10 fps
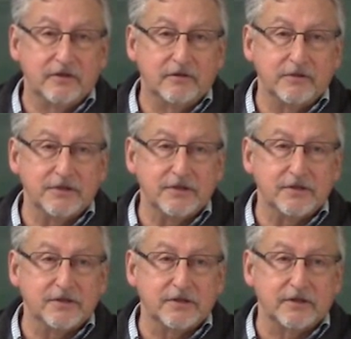which
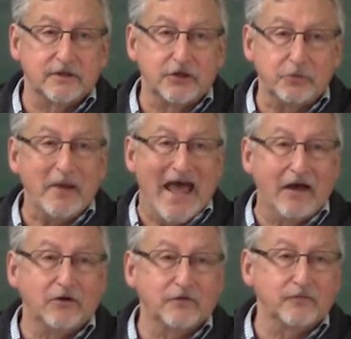is a good
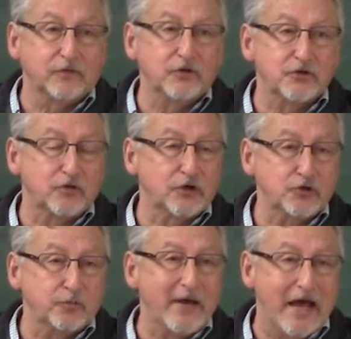pattern, a good
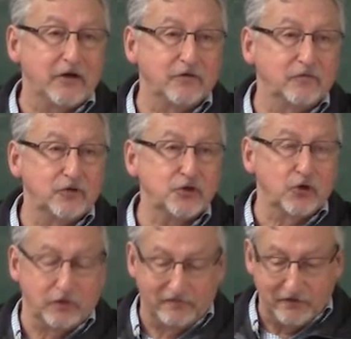structural pattern for
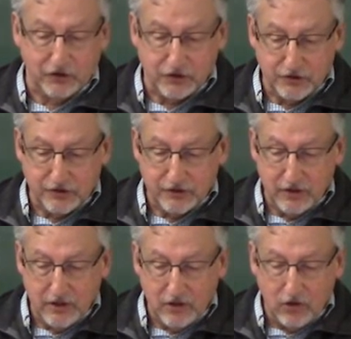shorter fictions,
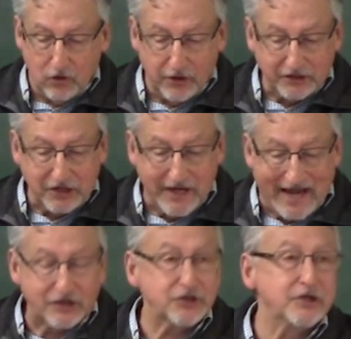or on
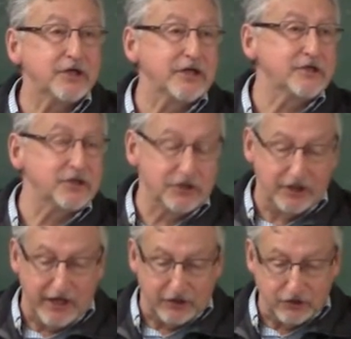connection and
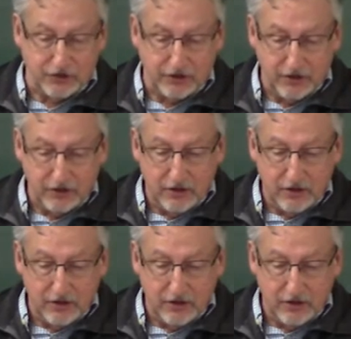disconnection,